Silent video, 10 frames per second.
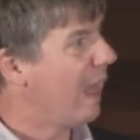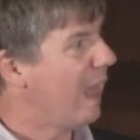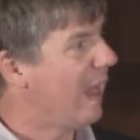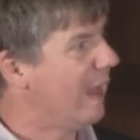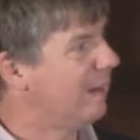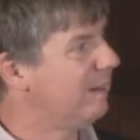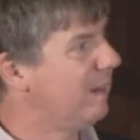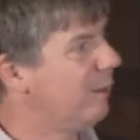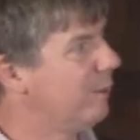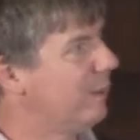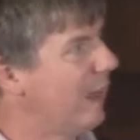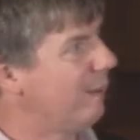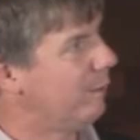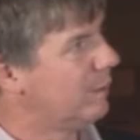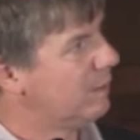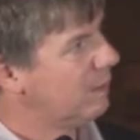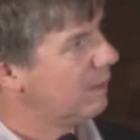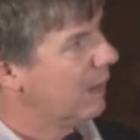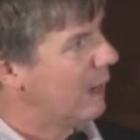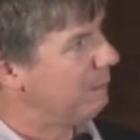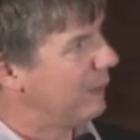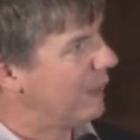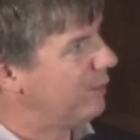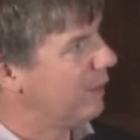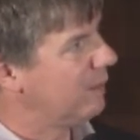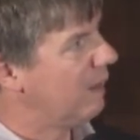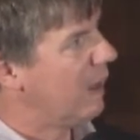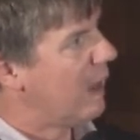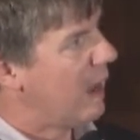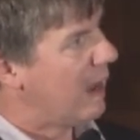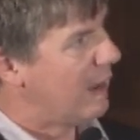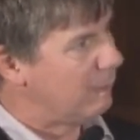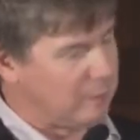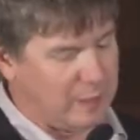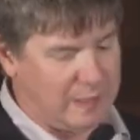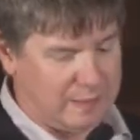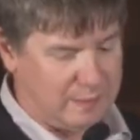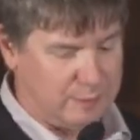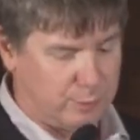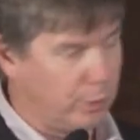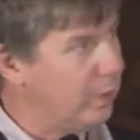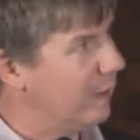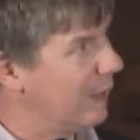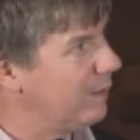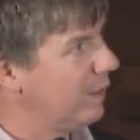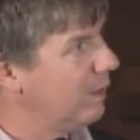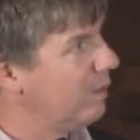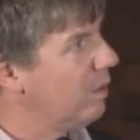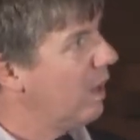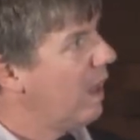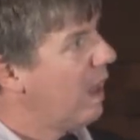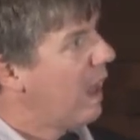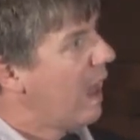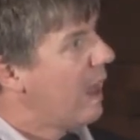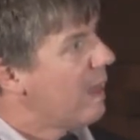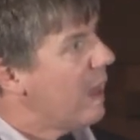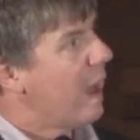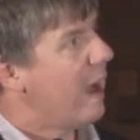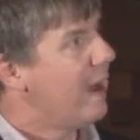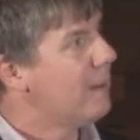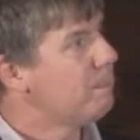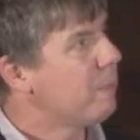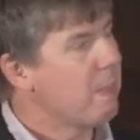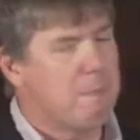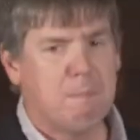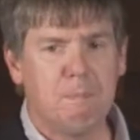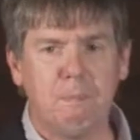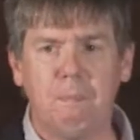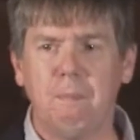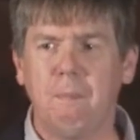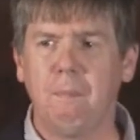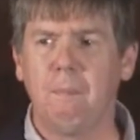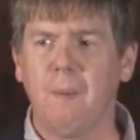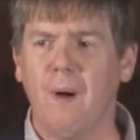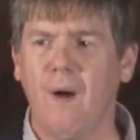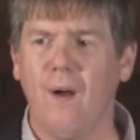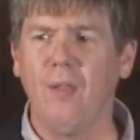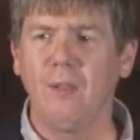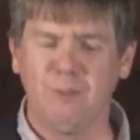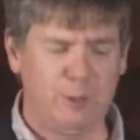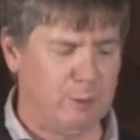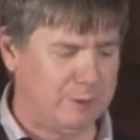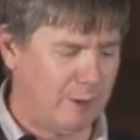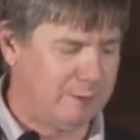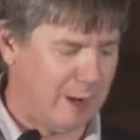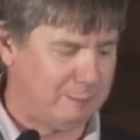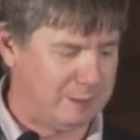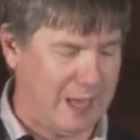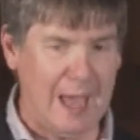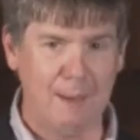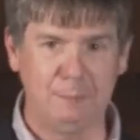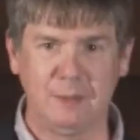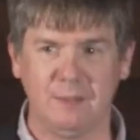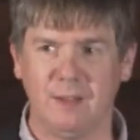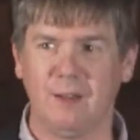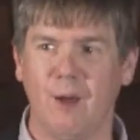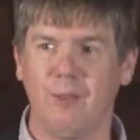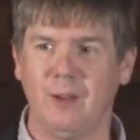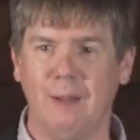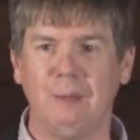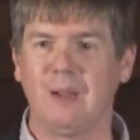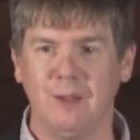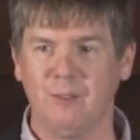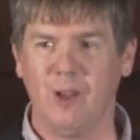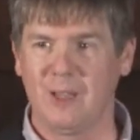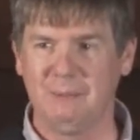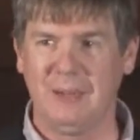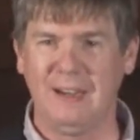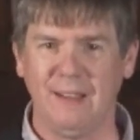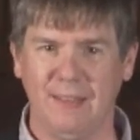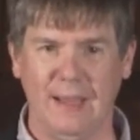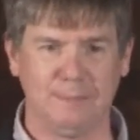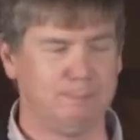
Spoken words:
And here's another compilation looking at these correlations. All of you will no doubt be happy to know that I'm not going to talk about any of that.